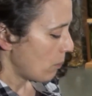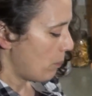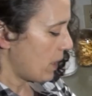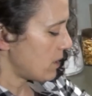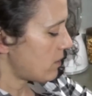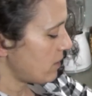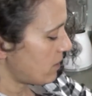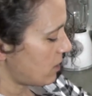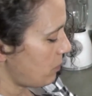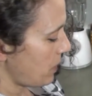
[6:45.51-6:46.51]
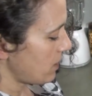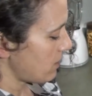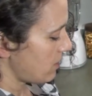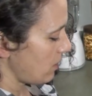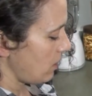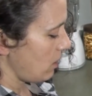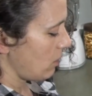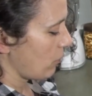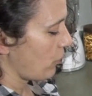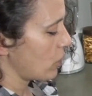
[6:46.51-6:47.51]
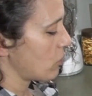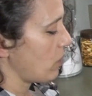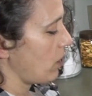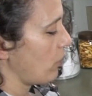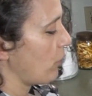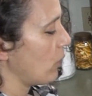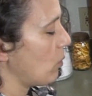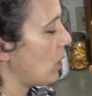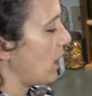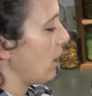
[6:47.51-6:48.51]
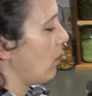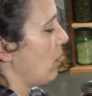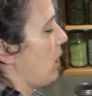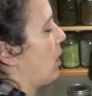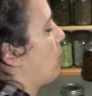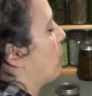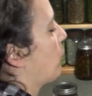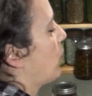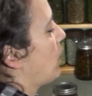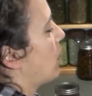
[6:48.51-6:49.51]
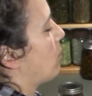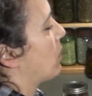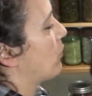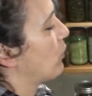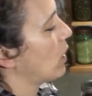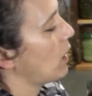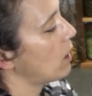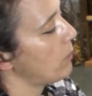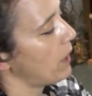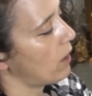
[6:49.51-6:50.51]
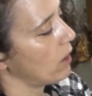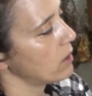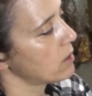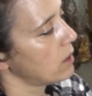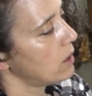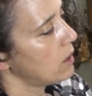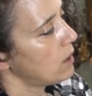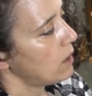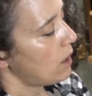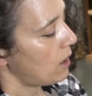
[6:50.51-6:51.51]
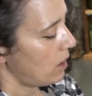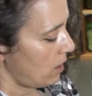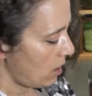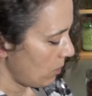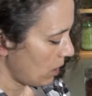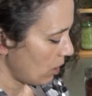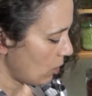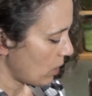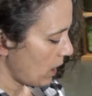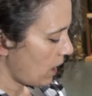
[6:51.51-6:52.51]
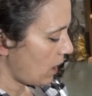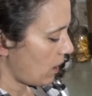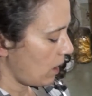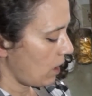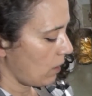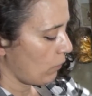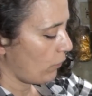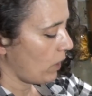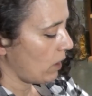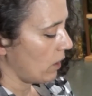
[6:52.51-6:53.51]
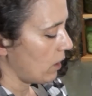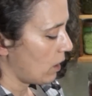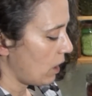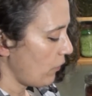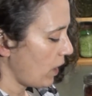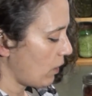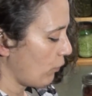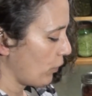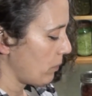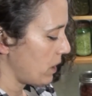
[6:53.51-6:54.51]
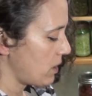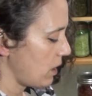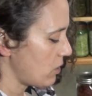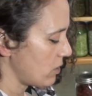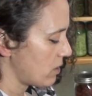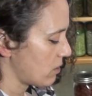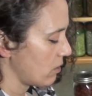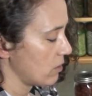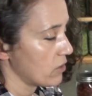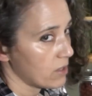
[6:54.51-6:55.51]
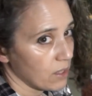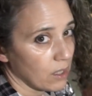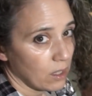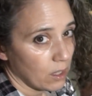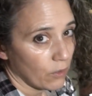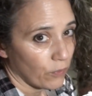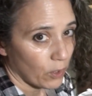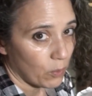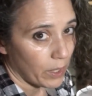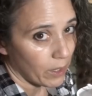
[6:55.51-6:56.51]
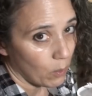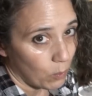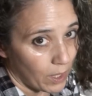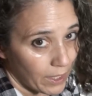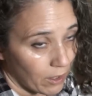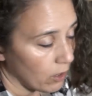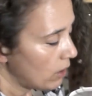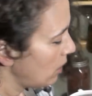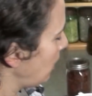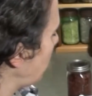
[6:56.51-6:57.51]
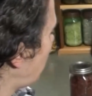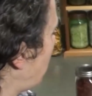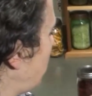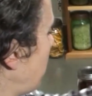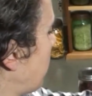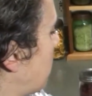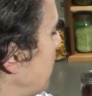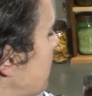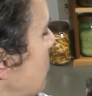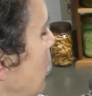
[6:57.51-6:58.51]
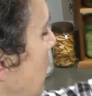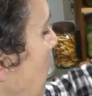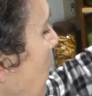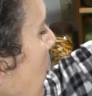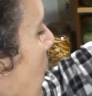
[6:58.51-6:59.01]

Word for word: But since it's been sitting in the refrigerator for a while and I'm afraid I'm going to forget about it, uh, I'm going to go ahead and feed it. Now I've had fermentation starters sit in there for quite a while, um, like this one,